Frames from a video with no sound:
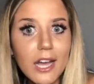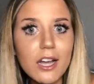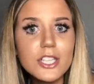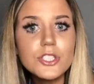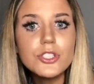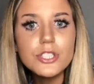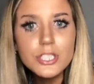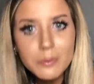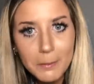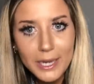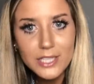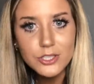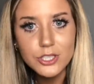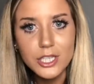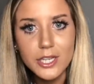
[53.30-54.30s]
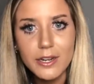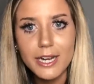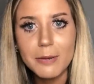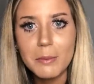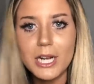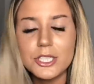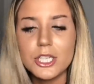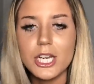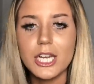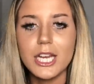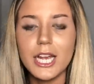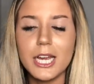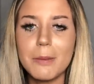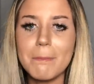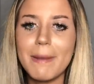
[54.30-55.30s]
I should mention I am actually
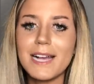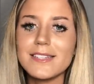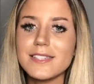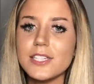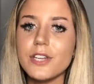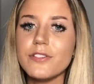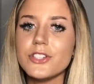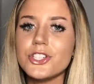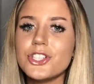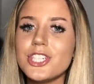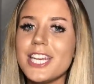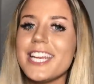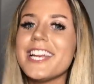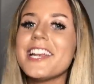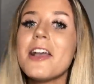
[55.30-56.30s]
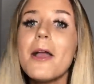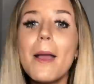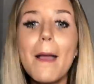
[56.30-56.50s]
an ambassador for Shein,